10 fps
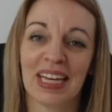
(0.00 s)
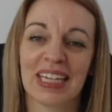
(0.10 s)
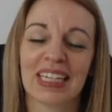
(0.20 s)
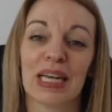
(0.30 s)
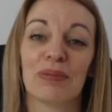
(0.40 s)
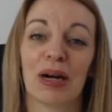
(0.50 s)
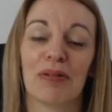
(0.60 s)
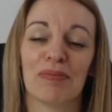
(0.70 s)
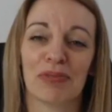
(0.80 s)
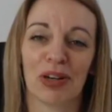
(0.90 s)
keep
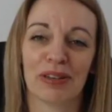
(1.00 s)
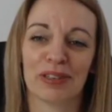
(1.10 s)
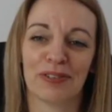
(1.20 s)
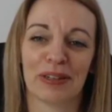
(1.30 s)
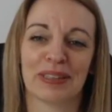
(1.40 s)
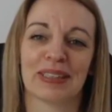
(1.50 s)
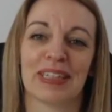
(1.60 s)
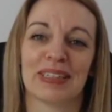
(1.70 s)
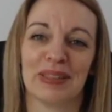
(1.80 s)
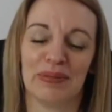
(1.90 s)
going, try not to focus on
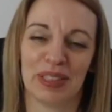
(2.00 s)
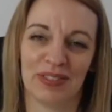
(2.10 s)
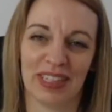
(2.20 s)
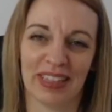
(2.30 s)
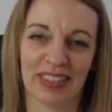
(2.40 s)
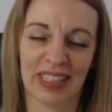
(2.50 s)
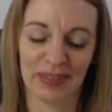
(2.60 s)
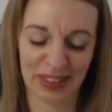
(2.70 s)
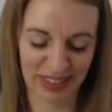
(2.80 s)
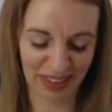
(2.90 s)
that too much for now, it
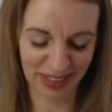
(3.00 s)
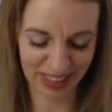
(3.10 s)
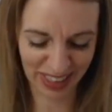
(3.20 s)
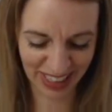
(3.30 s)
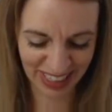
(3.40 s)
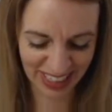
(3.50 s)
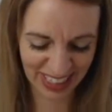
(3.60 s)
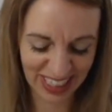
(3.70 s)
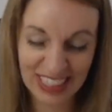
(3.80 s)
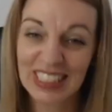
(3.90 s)
keeps us going to
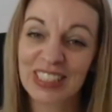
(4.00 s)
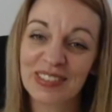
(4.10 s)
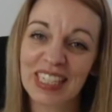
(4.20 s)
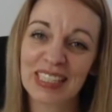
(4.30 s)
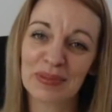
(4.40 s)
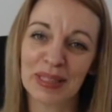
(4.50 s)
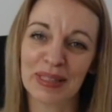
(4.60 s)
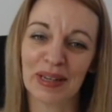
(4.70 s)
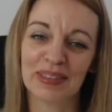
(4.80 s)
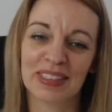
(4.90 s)
do these with
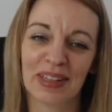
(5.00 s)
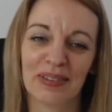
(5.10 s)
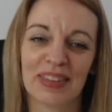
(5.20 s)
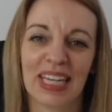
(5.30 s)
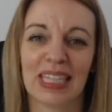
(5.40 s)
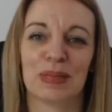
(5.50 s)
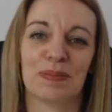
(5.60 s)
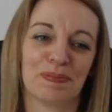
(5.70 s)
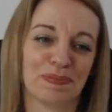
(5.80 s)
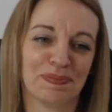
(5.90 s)
you. So thanks,
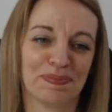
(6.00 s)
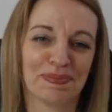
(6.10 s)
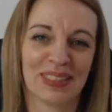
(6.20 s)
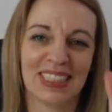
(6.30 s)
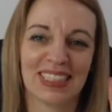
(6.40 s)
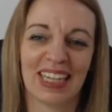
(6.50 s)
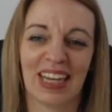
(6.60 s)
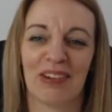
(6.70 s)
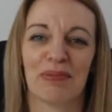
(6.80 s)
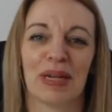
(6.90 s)
take
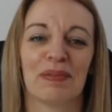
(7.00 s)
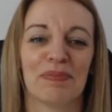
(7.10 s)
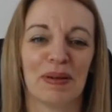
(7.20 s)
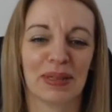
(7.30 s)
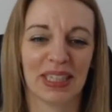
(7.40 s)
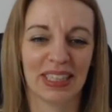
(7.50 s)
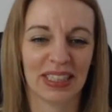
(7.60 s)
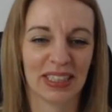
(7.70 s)
care everybody, bye bye.